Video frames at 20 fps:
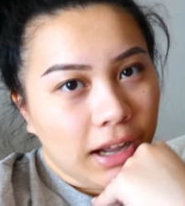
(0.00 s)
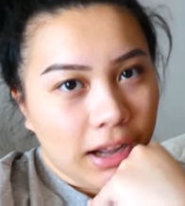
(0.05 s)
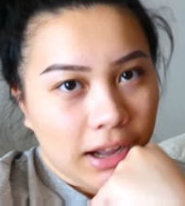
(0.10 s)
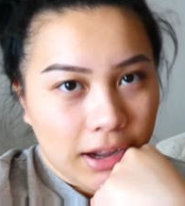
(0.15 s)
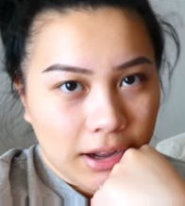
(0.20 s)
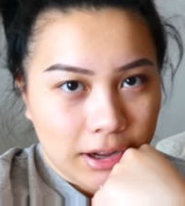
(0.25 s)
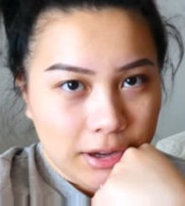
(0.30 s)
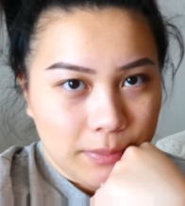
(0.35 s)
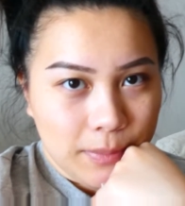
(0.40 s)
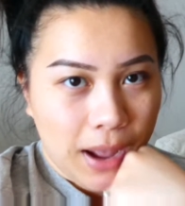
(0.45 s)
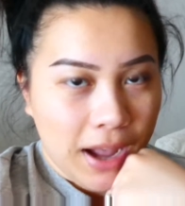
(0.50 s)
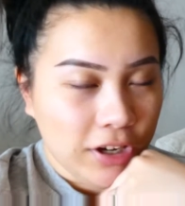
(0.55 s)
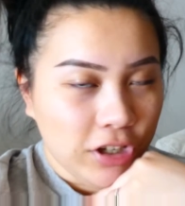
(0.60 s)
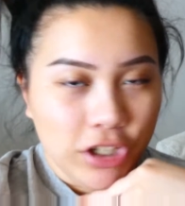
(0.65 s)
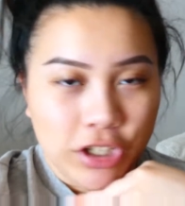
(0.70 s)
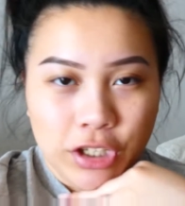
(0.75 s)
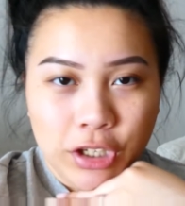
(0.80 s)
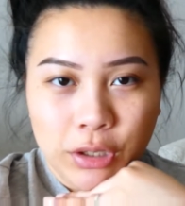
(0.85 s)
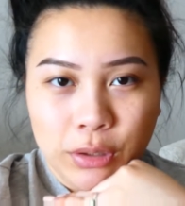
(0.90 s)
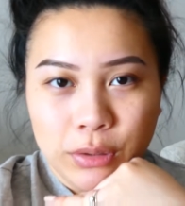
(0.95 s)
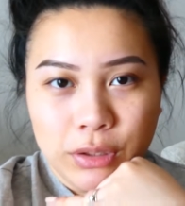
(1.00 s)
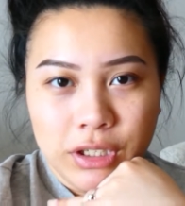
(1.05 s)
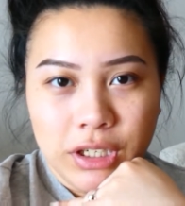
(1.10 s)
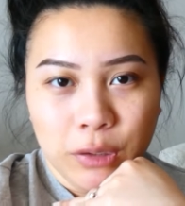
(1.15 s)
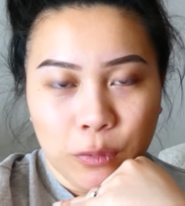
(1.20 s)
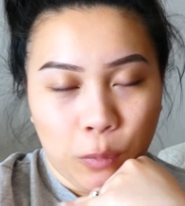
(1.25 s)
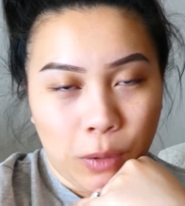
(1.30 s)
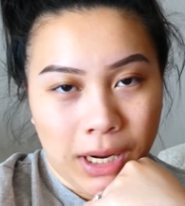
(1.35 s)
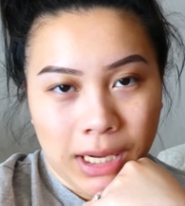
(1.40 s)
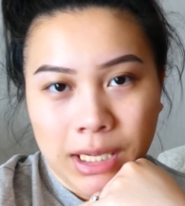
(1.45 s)
I just used
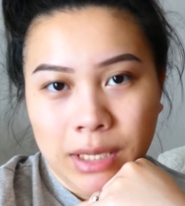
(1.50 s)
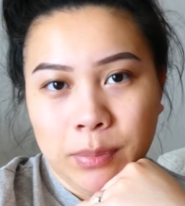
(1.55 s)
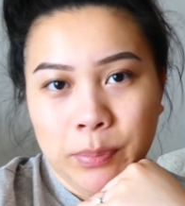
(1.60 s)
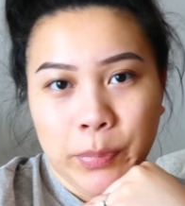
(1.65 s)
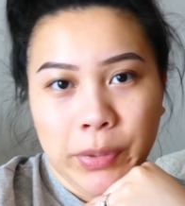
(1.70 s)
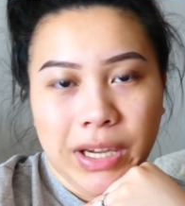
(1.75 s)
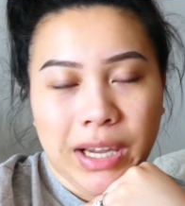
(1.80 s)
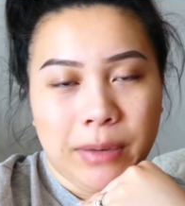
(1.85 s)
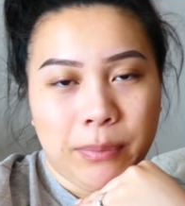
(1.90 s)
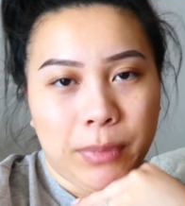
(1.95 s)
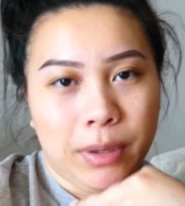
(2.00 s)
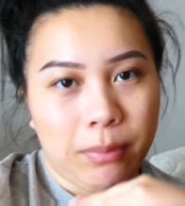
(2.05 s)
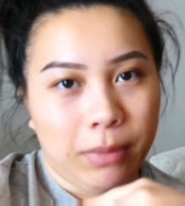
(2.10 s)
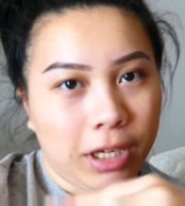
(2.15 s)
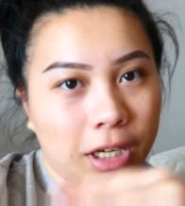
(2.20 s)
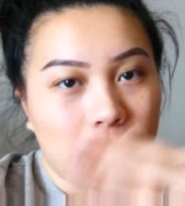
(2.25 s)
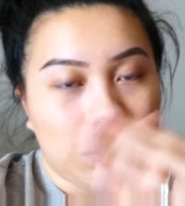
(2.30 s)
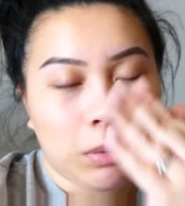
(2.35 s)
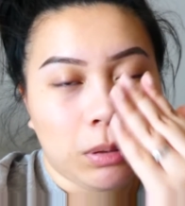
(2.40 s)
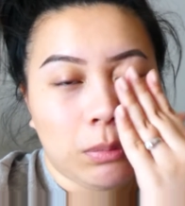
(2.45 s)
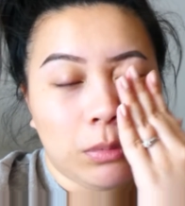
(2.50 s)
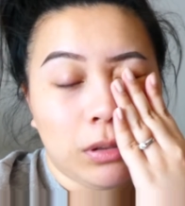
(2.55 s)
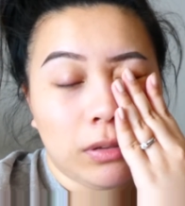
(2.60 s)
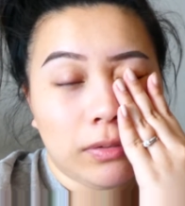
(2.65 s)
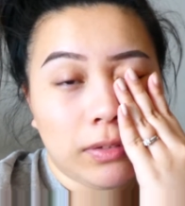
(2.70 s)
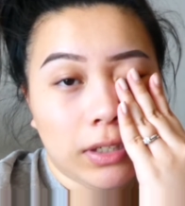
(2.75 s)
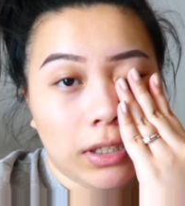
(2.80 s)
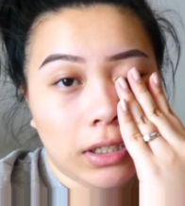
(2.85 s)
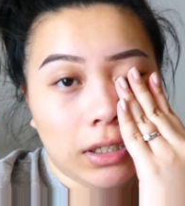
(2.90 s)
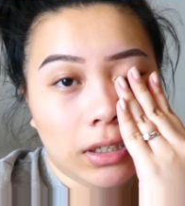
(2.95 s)
a wipe and my makeup
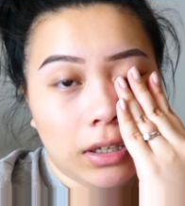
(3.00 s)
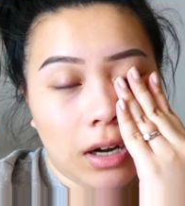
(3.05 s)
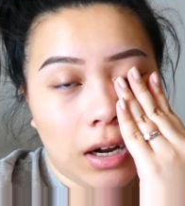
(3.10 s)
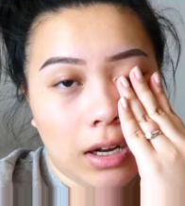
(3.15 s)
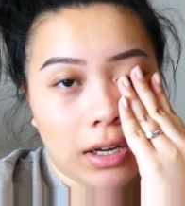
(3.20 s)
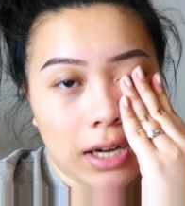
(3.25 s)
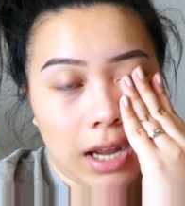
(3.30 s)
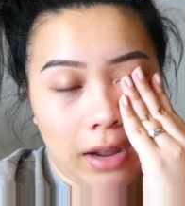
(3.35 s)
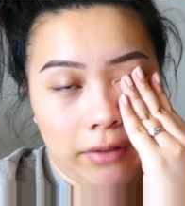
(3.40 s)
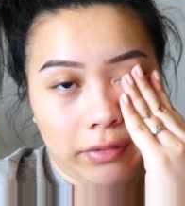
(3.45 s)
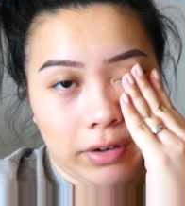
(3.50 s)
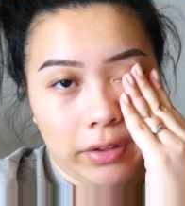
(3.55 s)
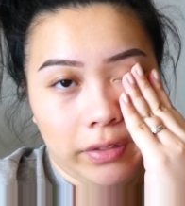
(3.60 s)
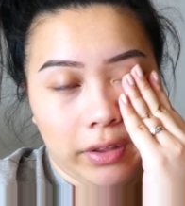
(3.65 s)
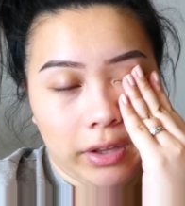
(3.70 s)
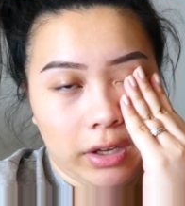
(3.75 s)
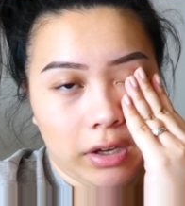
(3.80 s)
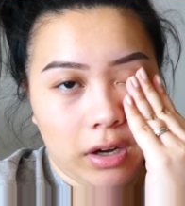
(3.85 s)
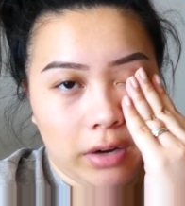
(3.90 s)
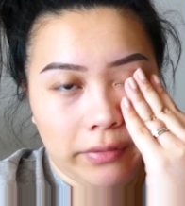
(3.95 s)
remover on everything,